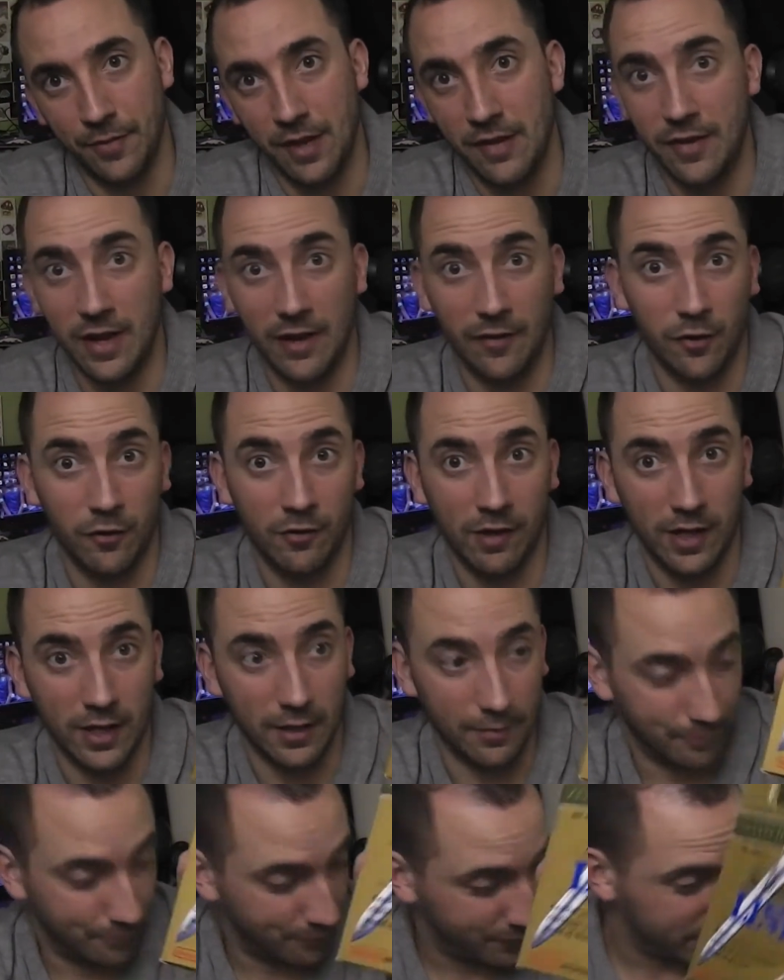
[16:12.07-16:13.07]
if you haven't
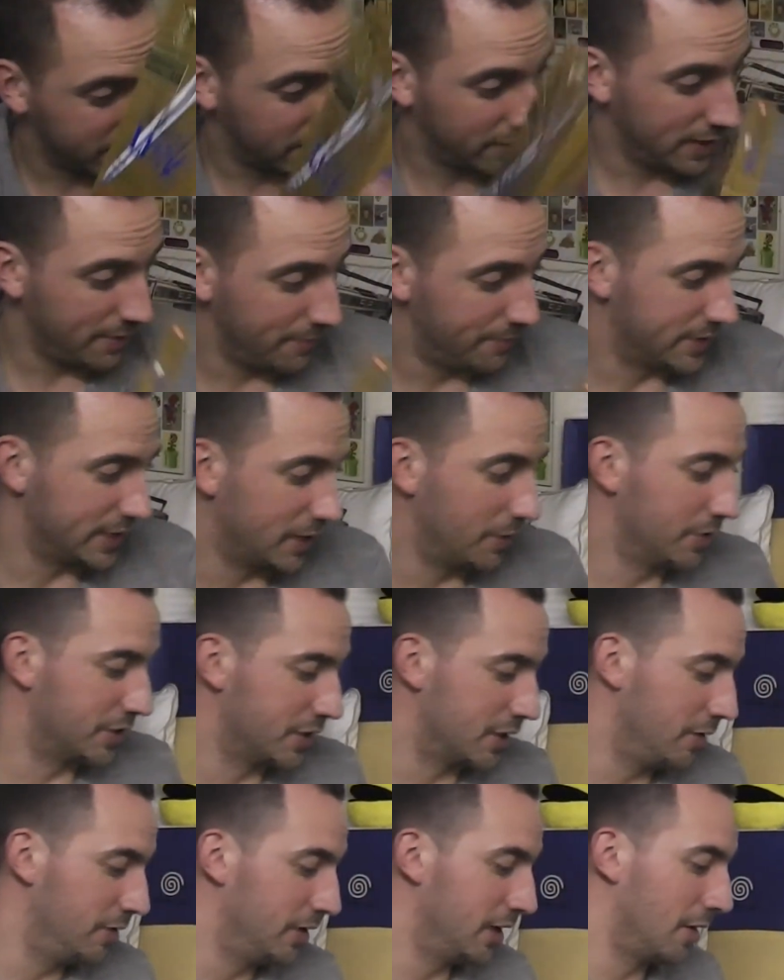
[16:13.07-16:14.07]
already. So yeah, Zelda
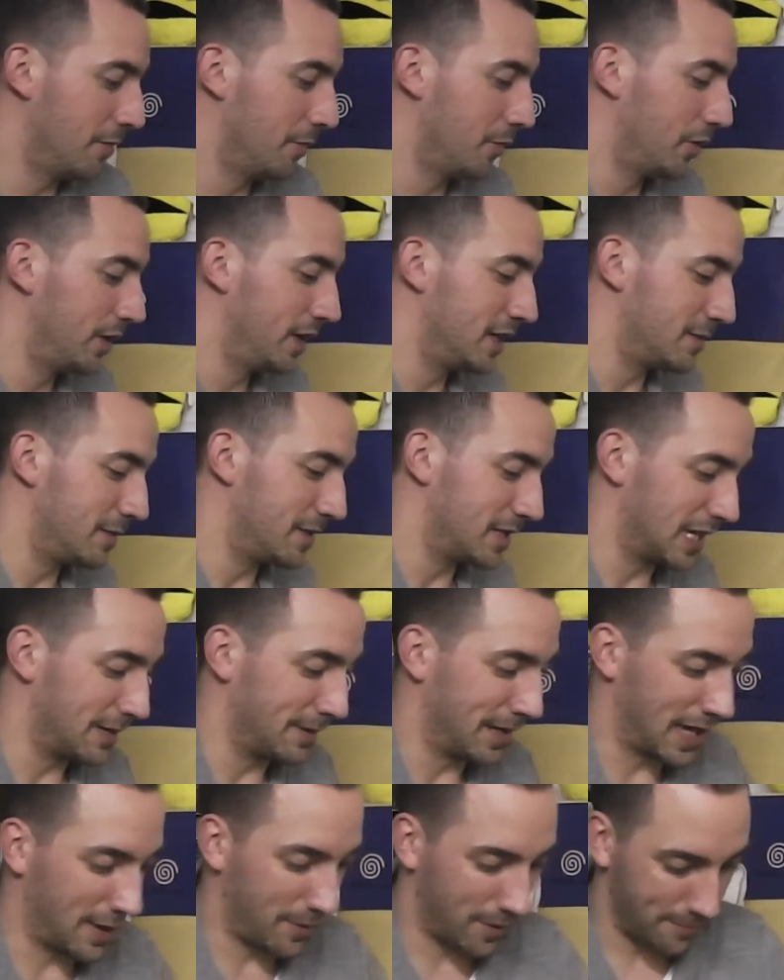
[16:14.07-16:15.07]
2, no more needs to be said
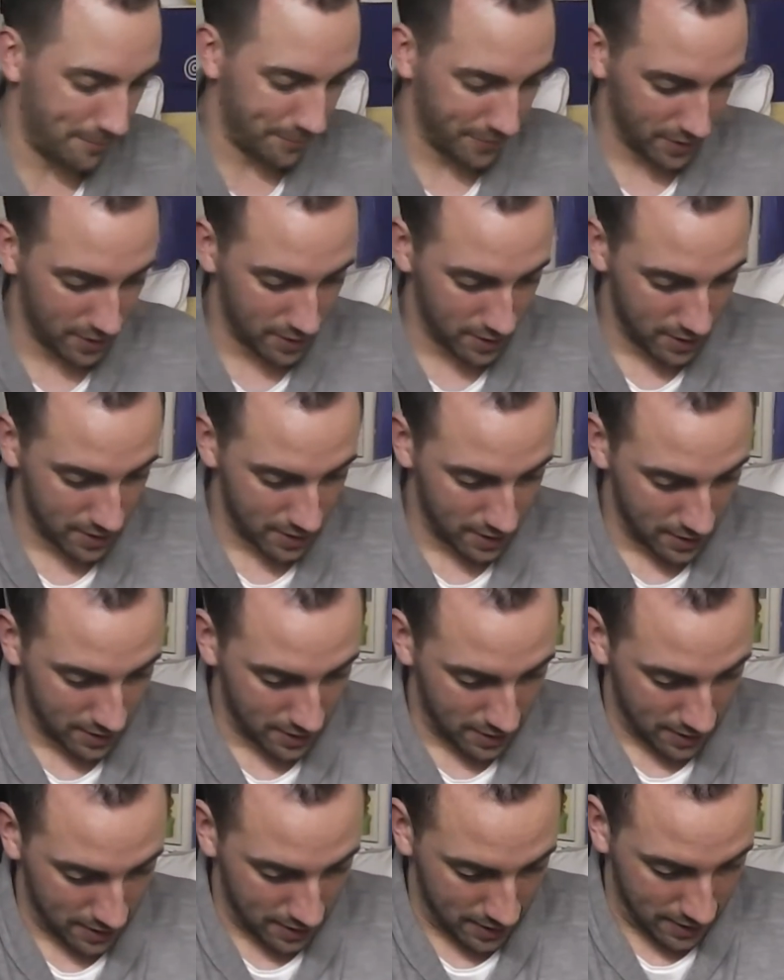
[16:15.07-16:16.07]
about that one.
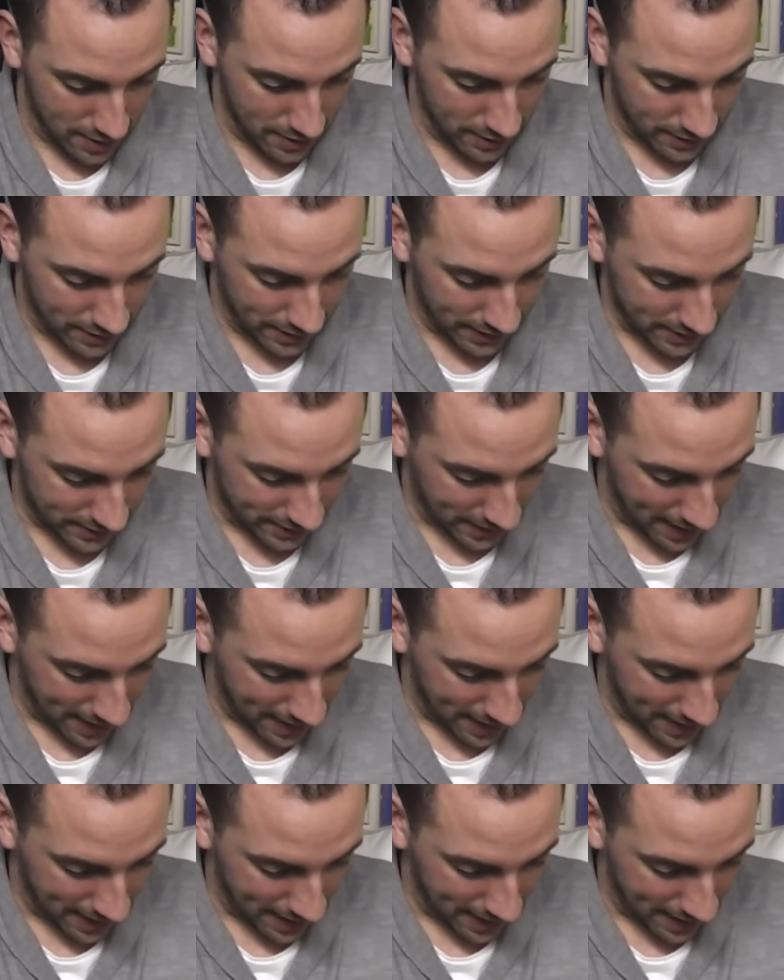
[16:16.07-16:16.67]
The next